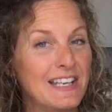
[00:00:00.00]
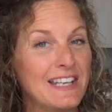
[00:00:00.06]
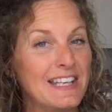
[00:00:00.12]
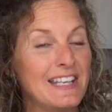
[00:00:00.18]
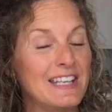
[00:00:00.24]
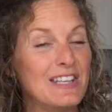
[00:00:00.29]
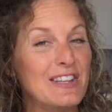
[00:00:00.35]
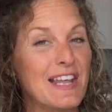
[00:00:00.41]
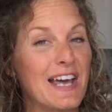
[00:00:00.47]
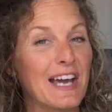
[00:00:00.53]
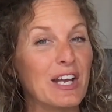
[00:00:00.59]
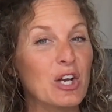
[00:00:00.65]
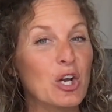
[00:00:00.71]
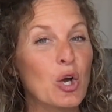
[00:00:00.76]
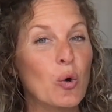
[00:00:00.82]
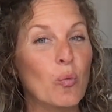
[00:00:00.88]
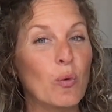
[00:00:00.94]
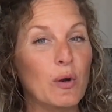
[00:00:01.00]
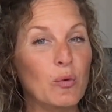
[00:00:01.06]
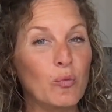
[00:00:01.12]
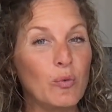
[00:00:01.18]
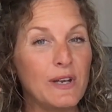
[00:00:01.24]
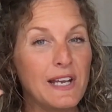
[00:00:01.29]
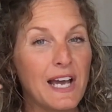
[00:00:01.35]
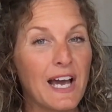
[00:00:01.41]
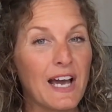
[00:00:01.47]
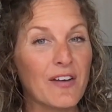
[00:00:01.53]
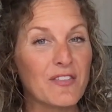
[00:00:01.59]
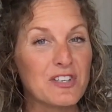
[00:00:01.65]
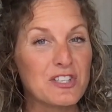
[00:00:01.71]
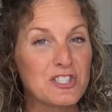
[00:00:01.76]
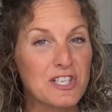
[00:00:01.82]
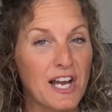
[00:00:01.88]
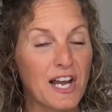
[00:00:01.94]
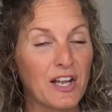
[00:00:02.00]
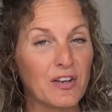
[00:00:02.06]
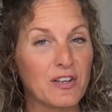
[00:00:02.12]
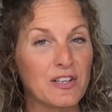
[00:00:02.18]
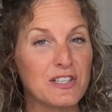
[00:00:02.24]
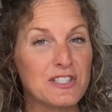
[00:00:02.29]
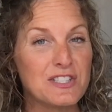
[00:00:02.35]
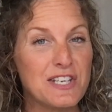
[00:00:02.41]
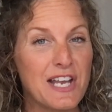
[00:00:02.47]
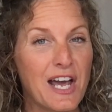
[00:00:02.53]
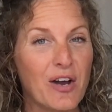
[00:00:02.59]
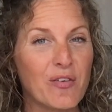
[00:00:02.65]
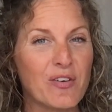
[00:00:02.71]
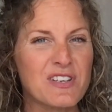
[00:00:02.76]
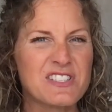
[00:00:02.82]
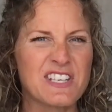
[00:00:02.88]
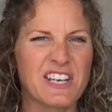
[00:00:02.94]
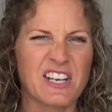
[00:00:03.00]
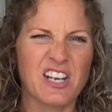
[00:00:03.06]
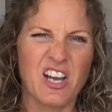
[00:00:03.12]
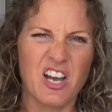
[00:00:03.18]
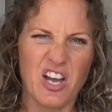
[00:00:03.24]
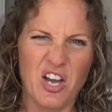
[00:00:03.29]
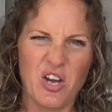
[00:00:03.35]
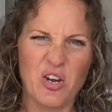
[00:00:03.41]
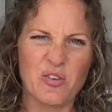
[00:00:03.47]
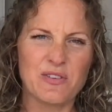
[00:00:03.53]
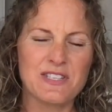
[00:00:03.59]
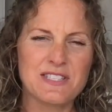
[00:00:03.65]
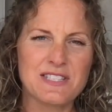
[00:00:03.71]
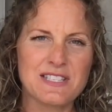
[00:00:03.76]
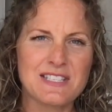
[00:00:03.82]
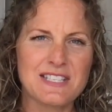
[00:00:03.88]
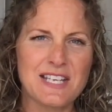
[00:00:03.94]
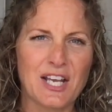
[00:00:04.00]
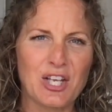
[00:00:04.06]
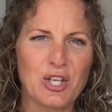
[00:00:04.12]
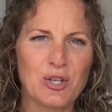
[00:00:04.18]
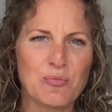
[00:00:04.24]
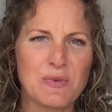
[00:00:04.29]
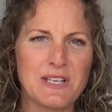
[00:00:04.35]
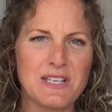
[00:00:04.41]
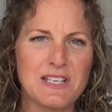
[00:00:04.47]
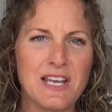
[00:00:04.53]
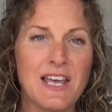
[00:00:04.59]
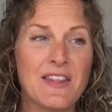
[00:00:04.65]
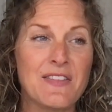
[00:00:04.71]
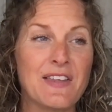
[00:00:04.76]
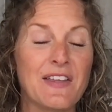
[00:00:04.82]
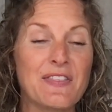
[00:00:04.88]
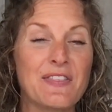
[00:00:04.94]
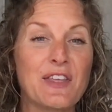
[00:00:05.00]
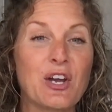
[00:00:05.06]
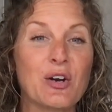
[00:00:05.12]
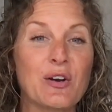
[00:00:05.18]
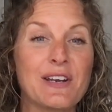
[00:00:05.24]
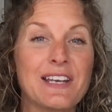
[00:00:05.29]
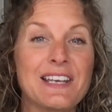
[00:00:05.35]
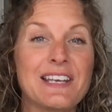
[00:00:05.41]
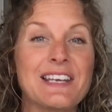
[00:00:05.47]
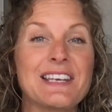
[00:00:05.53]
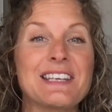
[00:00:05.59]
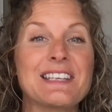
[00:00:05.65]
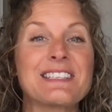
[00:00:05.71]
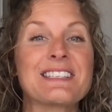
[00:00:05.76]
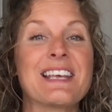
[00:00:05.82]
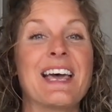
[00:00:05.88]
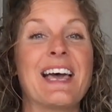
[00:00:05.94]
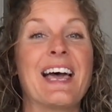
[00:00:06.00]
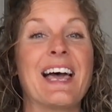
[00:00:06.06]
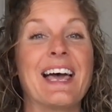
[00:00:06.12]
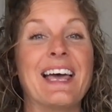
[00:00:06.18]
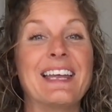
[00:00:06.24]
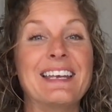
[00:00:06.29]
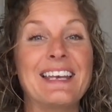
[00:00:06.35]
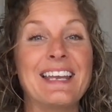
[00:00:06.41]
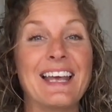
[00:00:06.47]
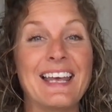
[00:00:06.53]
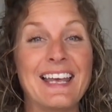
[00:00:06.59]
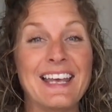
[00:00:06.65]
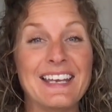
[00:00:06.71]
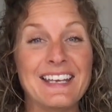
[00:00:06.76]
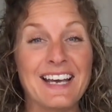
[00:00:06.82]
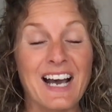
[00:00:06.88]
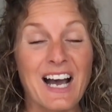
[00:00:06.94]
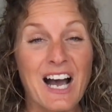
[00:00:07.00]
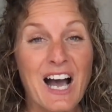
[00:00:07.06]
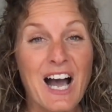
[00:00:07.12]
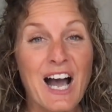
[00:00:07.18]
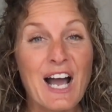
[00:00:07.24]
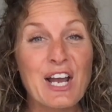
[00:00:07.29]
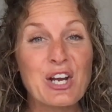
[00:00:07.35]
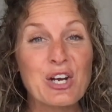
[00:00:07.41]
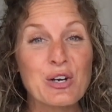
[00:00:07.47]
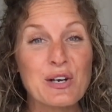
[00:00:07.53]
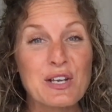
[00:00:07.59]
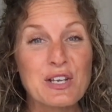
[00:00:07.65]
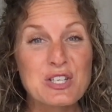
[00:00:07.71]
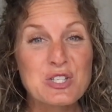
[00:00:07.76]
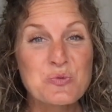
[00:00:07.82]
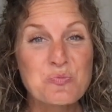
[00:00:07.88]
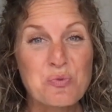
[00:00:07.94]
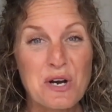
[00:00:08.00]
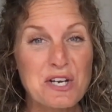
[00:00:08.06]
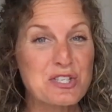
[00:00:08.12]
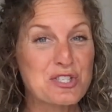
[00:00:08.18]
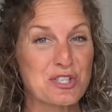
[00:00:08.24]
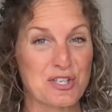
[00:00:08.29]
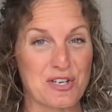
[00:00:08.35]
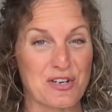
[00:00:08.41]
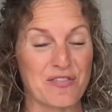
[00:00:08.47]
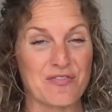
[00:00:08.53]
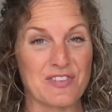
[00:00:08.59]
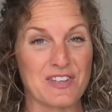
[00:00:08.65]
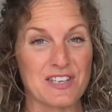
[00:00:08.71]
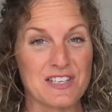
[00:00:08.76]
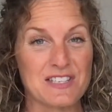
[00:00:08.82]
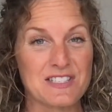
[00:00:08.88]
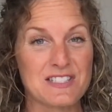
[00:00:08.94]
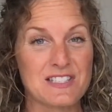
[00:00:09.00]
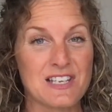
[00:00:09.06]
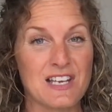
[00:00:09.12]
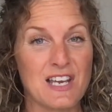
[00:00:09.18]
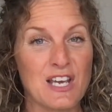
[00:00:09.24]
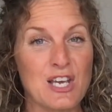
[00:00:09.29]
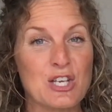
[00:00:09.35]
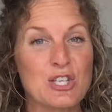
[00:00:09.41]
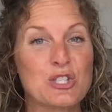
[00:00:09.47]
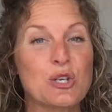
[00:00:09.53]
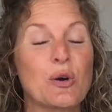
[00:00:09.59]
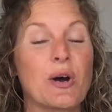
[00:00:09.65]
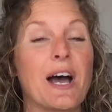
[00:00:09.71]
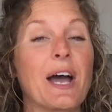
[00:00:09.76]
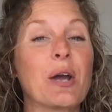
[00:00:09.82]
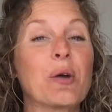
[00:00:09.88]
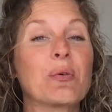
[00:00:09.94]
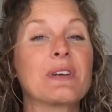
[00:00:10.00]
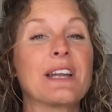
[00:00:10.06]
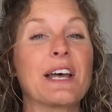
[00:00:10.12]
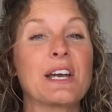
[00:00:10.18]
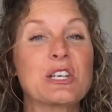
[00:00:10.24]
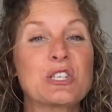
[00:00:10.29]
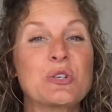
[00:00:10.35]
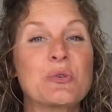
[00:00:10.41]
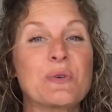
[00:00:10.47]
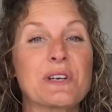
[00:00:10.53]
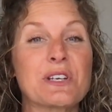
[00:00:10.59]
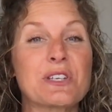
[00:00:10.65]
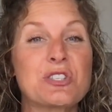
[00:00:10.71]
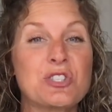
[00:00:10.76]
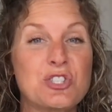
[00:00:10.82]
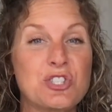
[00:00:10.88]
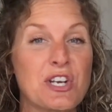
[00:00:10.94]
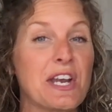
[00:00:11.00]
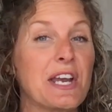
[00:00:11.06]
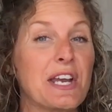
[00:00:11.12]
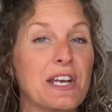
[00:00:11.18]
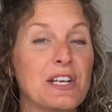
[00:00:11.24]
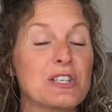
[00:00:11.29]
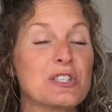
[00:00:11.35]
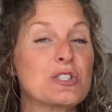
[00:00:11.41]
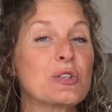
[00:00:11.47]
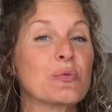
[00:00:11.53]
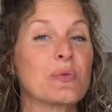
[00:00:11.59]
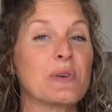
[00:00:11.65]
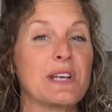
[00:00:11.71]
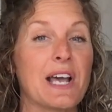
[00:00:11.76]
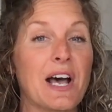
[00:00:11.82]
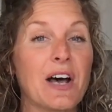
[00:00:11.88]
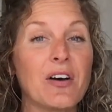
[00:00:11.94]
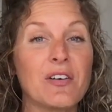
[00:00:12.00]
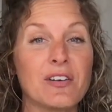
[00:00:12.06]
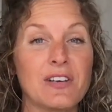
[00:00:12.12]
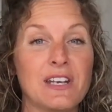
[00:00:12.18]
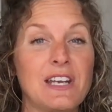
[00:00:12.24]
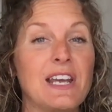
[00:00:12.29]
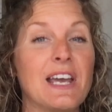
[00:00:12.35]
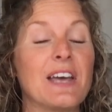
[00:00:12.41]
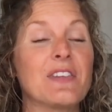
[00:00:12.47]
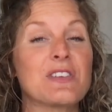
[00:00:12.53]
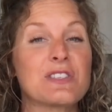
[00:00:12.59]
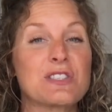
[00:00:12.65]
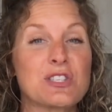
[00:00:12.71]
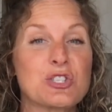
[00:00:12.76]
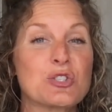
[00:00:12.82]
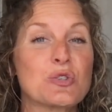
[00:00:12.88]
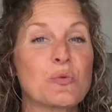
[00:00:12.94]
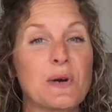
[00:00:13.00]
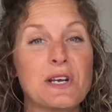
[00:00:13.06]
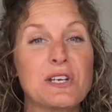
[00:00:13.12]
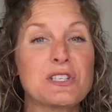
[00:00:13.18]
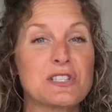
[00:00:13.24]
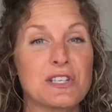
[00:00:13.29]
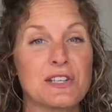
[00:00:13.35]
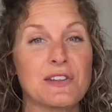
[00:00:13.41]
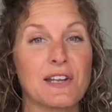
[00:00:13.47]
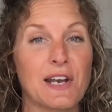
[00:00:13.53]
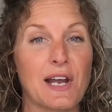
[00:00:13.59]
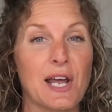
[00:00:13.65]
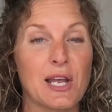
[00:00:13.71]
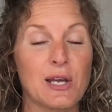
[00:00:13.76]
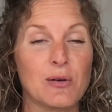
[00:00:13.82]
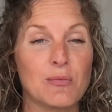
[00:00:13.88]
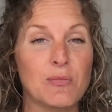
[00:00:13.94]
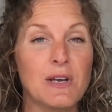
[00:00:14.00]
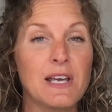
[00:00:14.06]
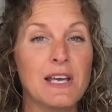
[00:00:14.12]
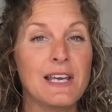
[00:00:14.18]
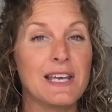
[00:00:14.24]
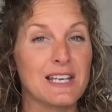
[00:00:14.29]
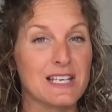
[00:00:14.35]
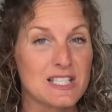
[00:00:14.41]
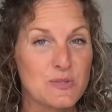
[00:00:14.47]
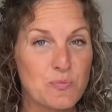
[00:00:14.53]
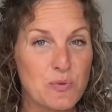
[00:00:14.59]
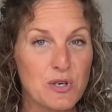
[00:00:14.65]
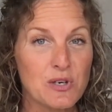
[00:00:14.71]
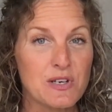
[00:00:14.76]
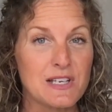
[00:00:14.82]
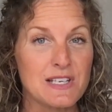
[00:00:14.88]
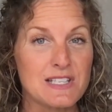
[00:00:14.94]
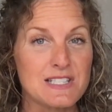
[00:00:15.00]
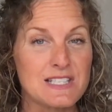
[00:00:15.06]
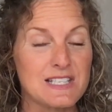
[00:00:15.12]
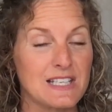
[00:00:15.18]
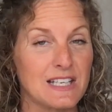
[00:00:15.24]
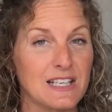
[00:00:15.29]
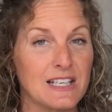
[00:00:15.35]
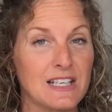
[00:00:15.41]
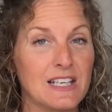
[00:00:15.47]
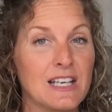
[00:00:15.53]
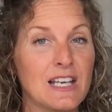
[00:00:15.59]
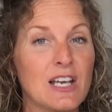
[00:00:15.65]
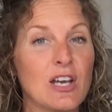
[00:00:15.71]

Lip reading: in that when we have a challenge, now it's like, oh, this is telling me that there is a higher expression of this. So I would like to exchange the reality and the situation that I am experiencing